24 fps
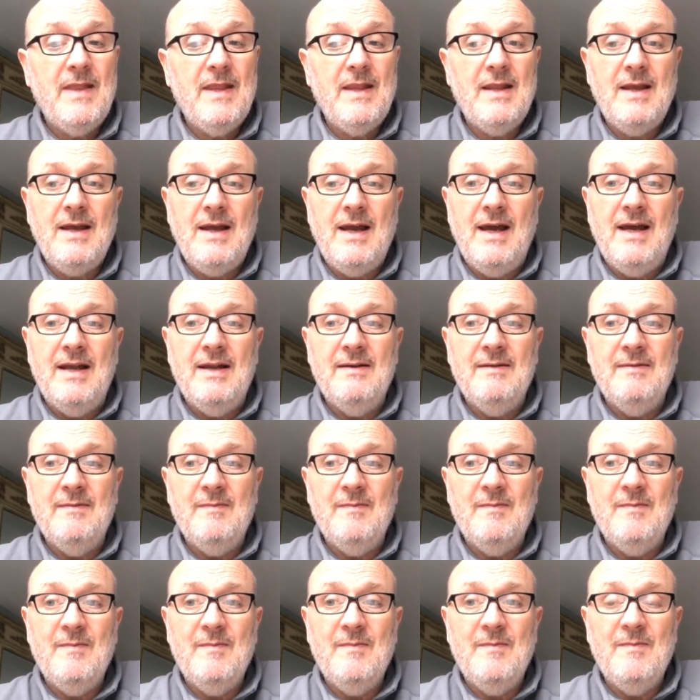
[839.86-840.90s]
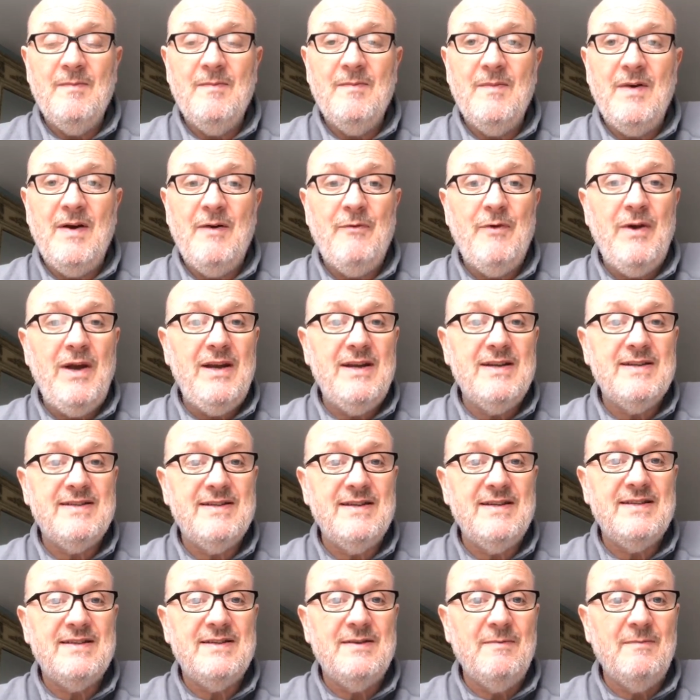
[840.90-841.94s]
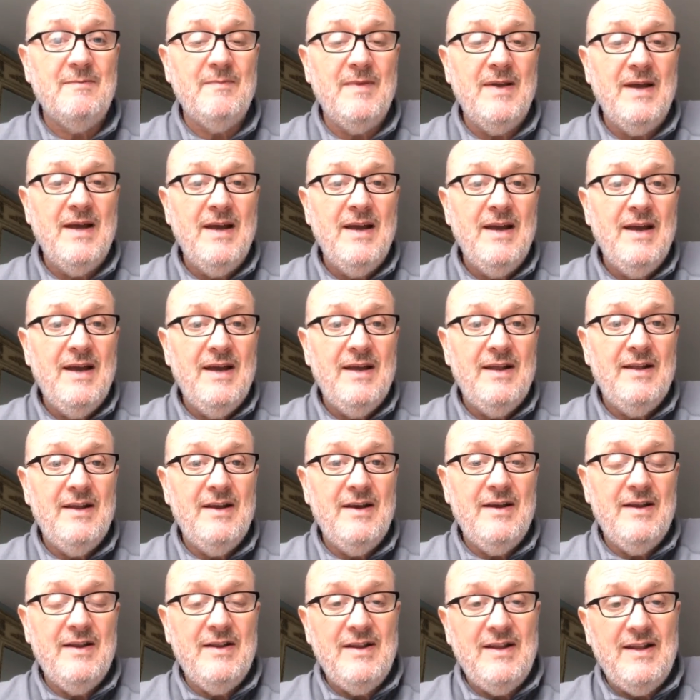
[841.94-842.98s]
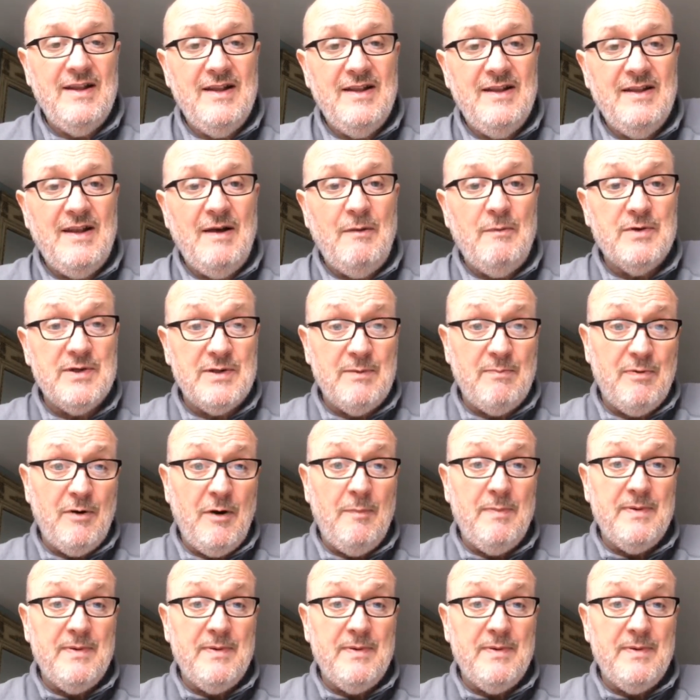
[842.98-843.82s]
And if we had a system that was a proper